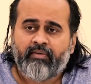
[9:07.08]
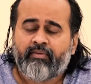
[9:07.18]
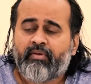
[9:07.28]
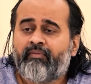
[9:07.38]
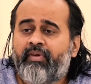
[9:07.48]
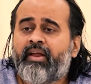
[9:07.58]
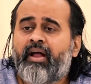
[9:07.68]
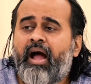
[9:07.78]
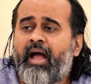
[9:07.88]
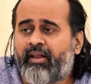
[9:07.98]
From where
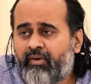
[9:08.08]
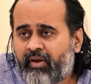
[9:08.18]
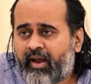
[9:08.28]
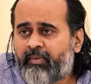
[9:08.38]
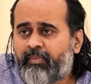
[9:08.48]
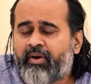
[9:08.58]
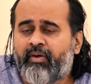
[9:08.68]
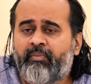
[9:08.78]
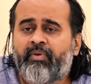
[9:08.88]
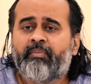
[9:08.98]
I look at
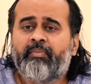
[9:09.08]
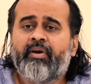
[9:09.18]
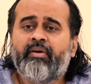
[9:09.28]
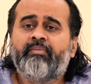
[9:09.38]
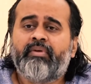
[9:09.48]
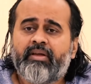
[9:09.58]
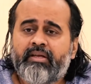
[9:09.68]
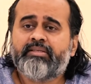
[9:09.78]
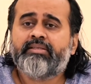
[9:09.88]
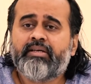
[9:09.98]
Brahman, Brahman
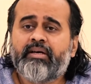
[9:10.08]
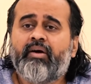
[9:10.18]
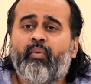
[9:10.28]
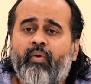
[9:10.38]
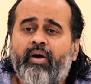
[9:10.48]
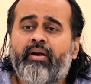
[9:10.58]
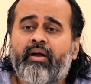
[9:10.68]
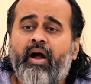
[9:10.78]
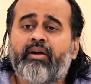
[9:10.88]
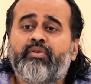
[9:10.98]
is our
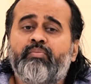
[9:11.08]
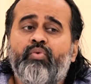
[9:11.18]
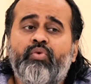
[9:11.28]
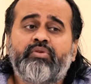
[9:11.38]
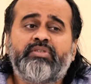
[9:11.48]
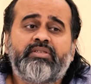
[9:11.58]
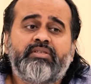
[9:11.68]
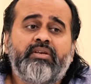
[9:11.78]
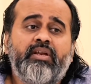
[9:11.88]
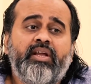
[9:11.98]

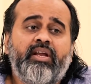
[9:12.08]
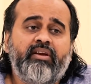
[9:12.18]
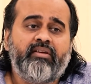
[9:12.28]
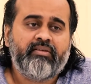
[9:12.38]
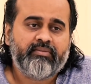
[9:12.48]
utmost need.